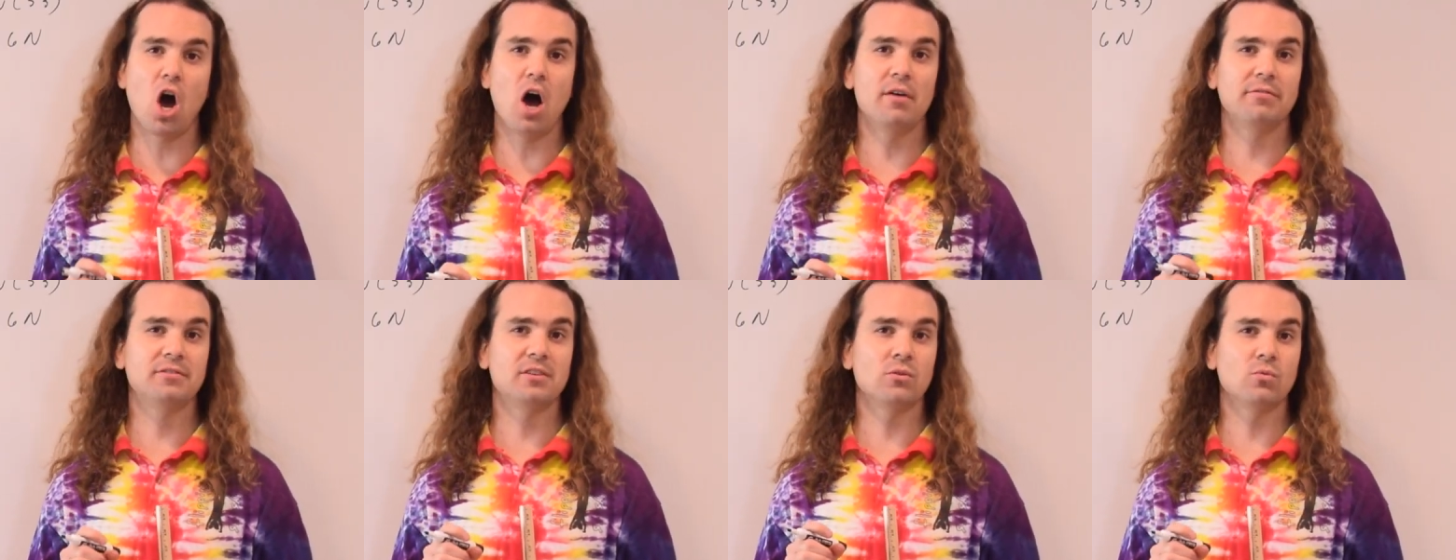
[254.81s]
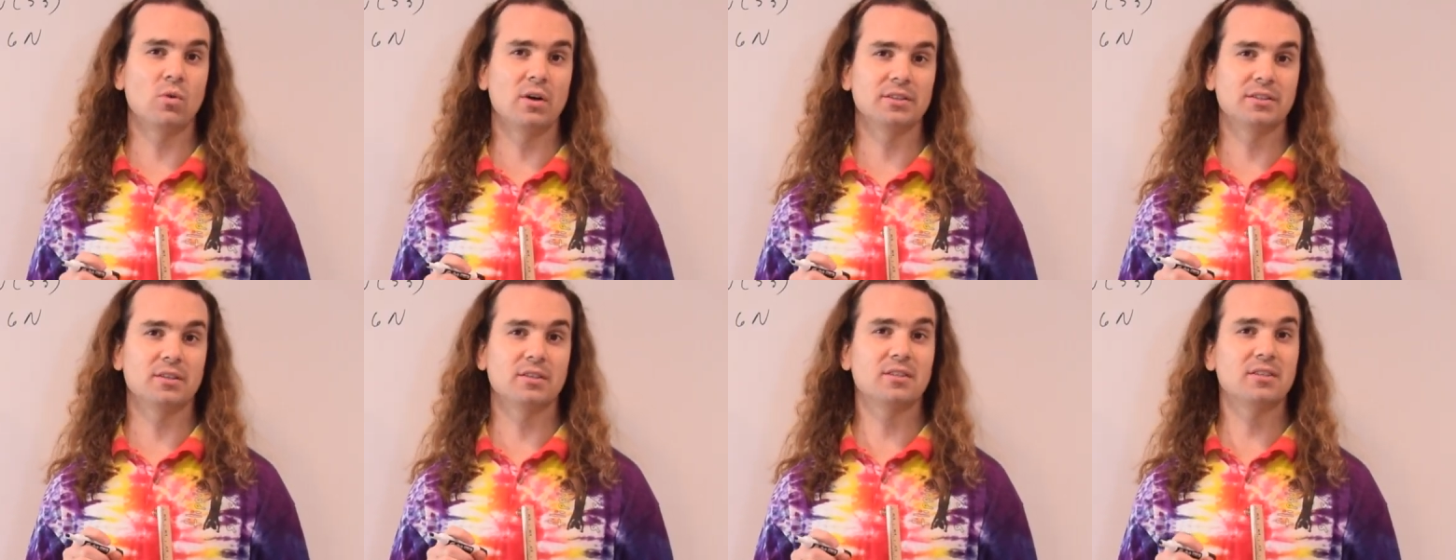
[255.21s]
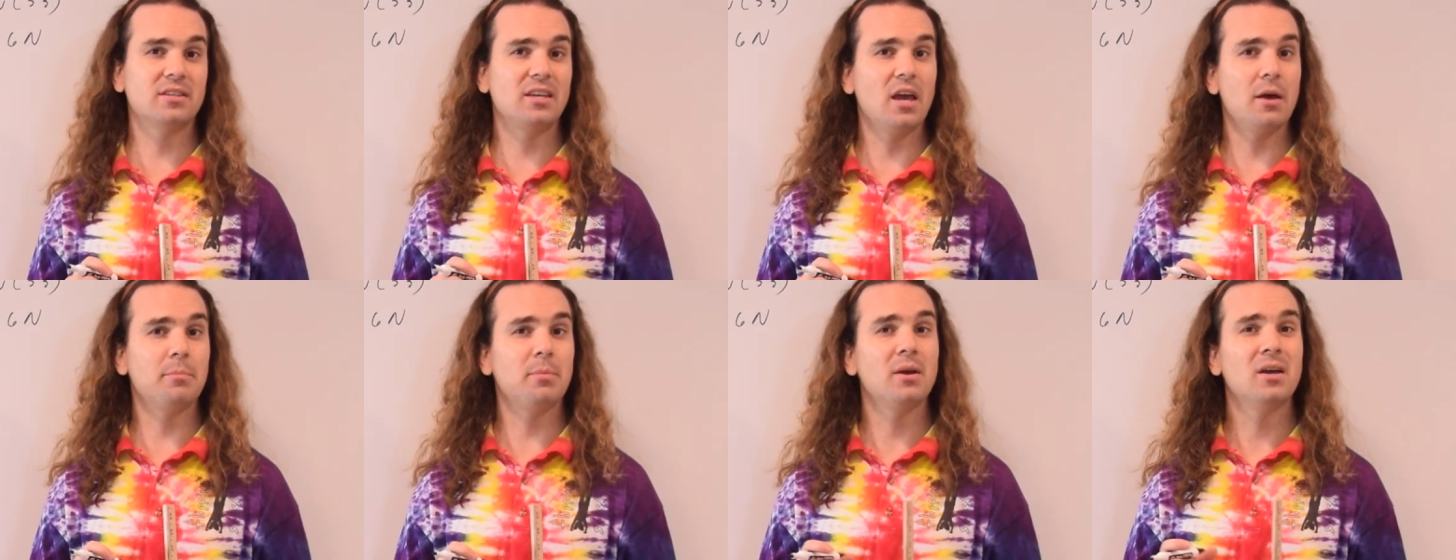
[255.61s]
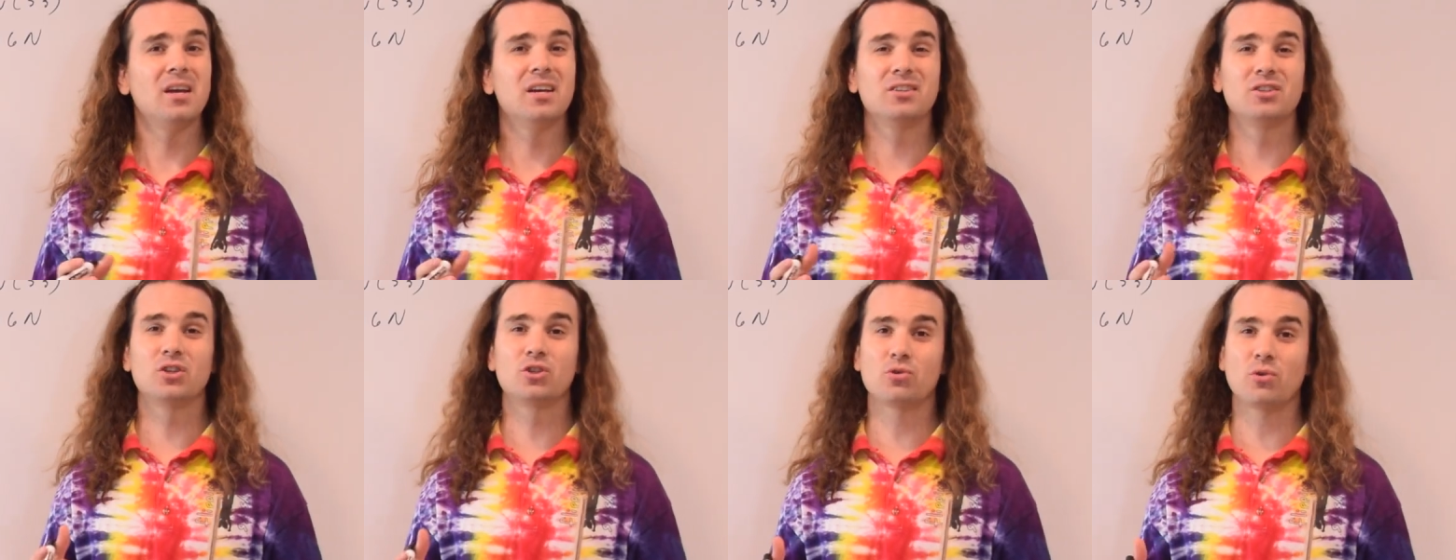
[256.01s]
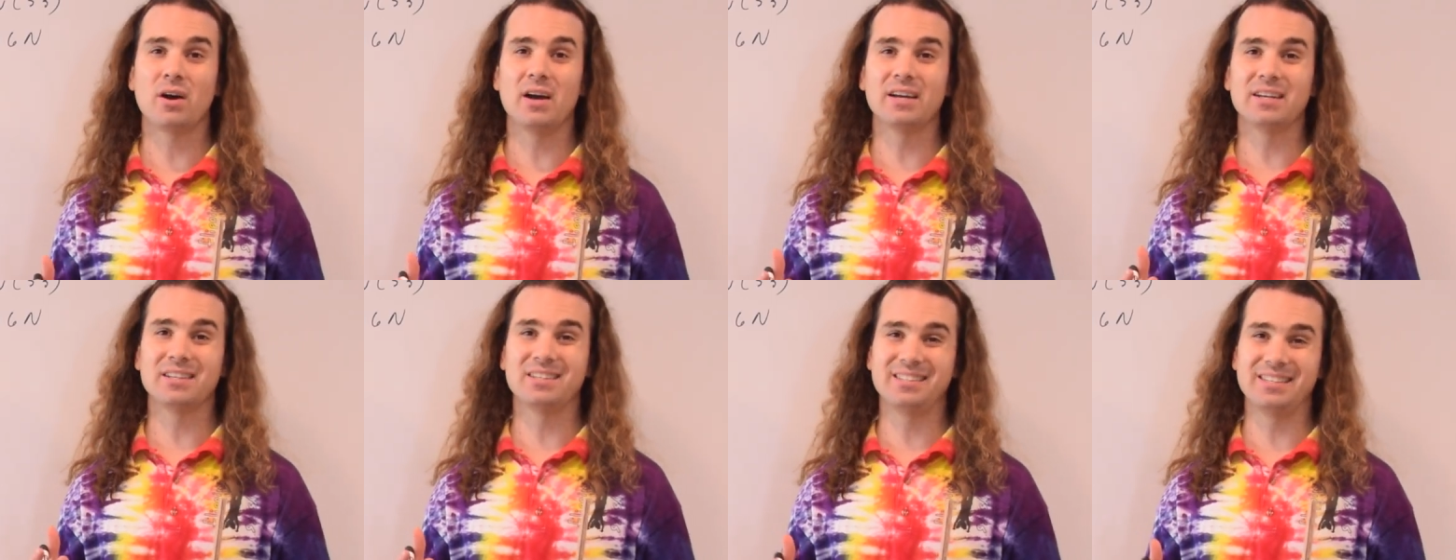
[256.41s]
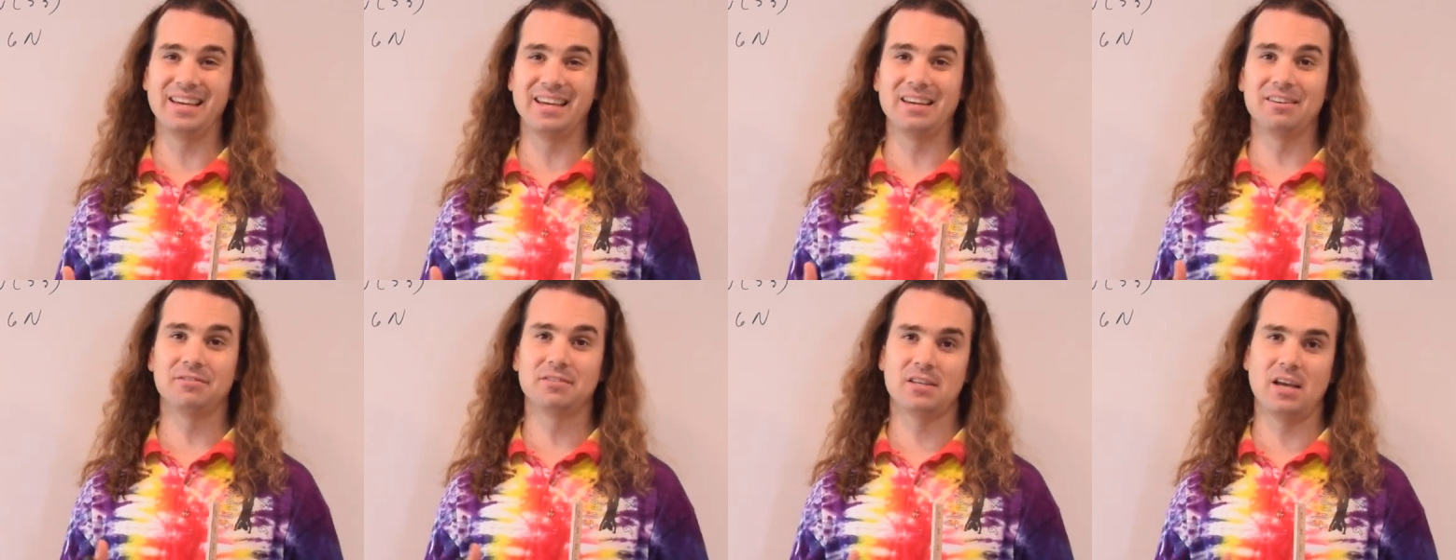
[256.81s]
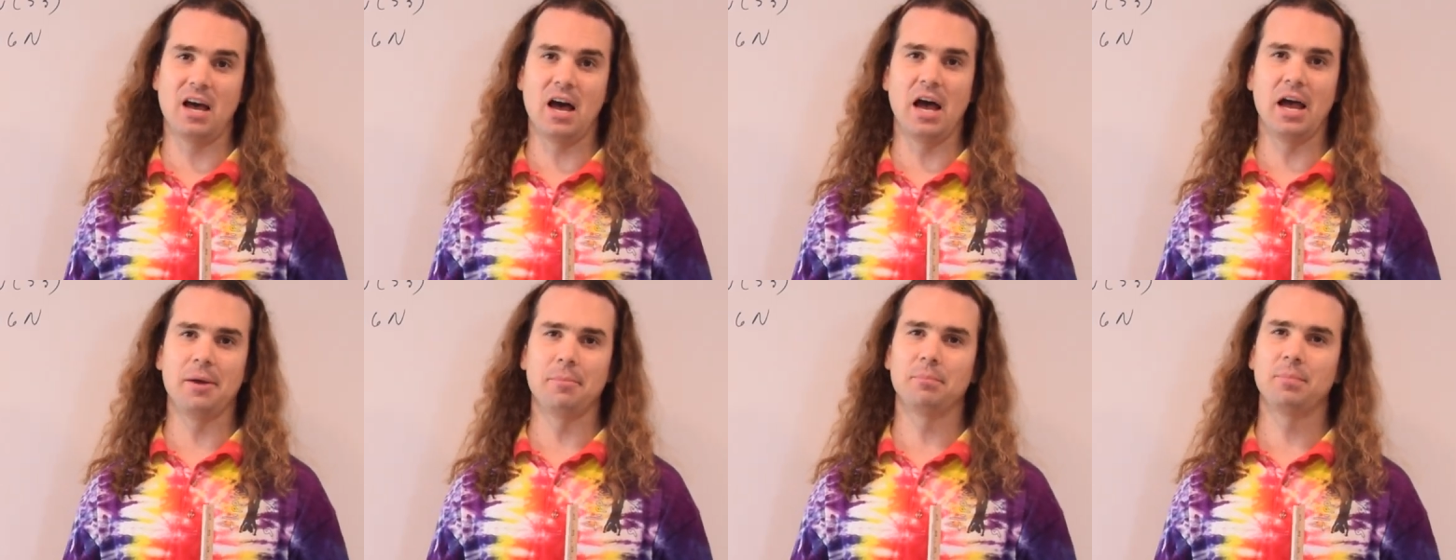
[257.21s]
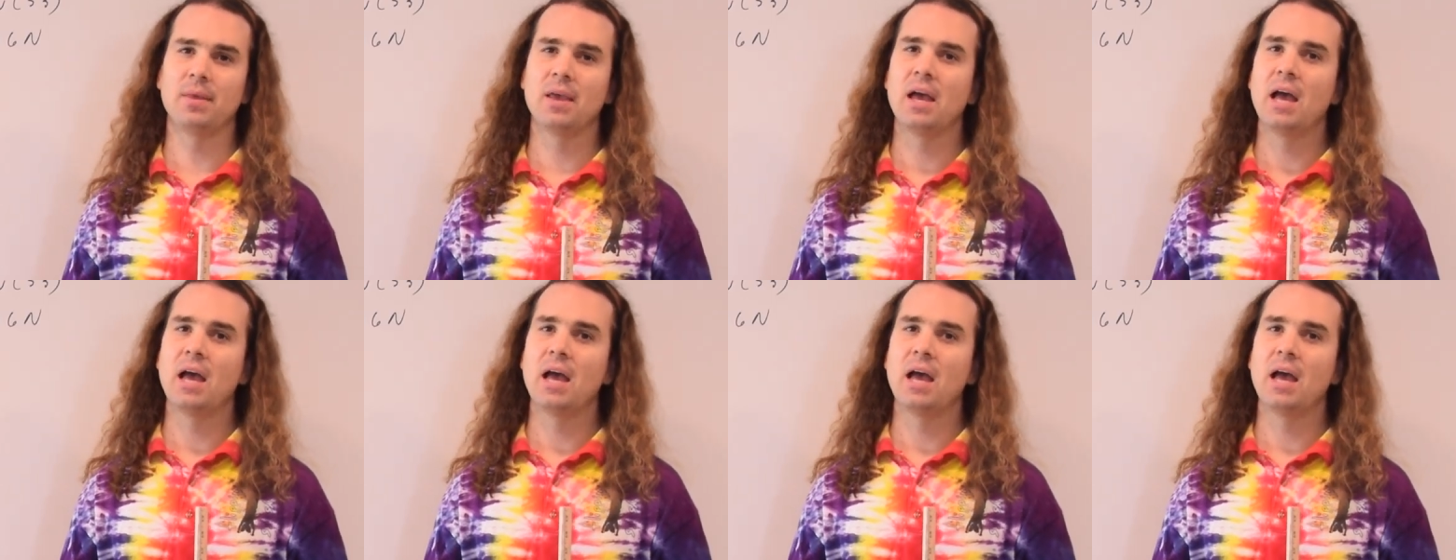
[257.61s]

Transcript: often want to skip to try to save time.